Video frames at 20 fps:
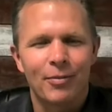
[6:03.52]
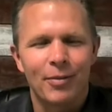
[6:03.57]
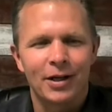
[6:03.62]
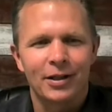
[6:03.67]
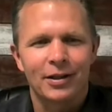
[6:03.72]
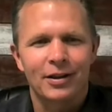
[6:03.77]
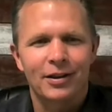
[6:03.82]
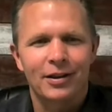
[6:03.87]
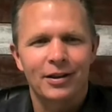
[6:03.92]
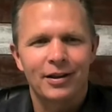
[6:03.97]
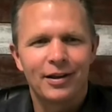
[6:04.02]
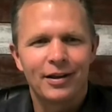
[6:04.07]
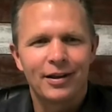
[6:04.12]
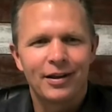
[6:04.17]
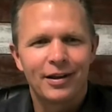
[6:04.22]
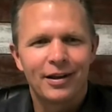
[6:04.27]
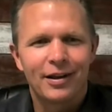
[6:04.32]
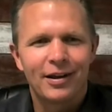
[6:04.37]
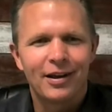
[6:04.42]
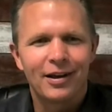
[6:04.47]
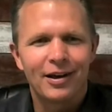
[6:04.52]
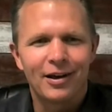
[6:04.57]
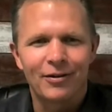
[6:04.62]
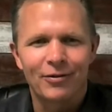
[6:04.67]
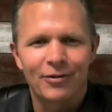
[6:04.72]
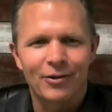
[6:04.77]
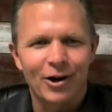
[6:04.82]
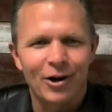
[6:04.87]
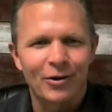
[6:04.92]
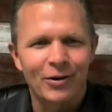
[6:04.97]
month of
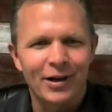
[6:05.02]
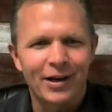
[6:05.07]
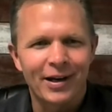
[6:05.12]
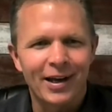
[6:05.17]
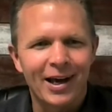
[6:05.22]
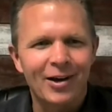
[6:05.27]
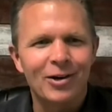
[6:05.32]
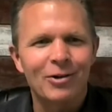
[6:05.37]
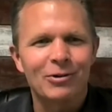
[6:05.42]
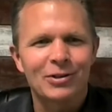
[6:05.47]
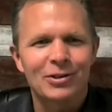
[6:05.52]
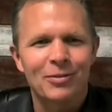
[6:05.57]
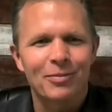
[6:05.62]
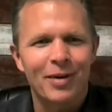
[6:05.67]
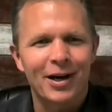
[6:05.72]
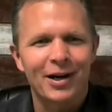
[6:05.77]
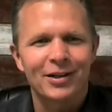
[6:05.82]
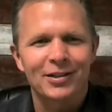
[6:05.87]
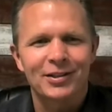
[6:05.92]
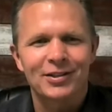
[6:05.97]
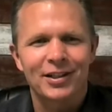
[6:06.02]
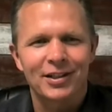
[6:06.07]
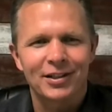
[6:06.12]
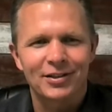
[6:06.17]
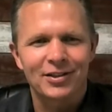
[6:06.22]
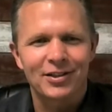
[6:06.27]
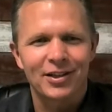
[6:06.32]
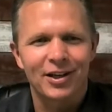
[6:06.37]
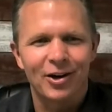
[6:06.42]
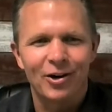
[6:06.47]
growing it out. It was embarrassing.
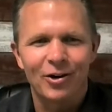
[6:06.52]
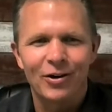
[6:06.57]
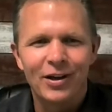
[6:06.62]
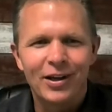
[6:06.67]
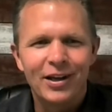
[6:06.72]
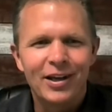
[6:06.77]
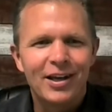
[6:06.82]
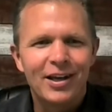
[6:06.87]
So